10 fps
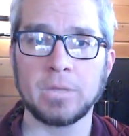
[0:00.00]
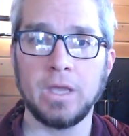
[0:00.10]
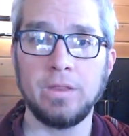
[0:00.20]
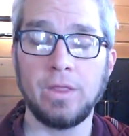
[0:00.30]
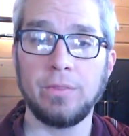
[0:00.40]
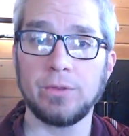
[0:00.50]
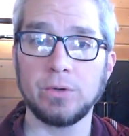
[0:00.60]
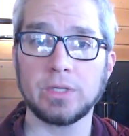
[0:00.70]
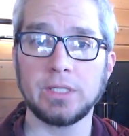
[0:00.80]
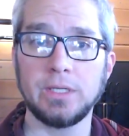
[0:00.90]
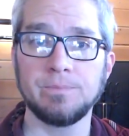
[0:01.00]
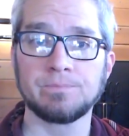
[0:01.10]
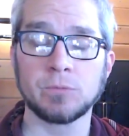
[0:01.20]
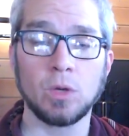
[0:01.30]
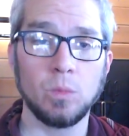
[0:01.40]
And then thirdly,
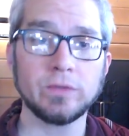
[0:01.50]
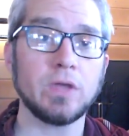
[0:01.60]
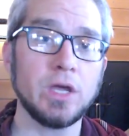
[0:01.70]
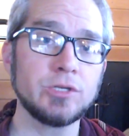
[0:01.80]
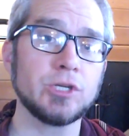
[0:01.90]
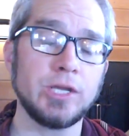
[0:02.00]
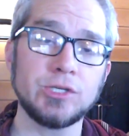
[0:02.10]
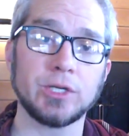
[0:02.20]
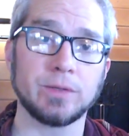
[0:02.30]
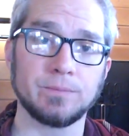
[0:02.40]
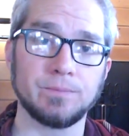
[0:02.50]
what's unchanging?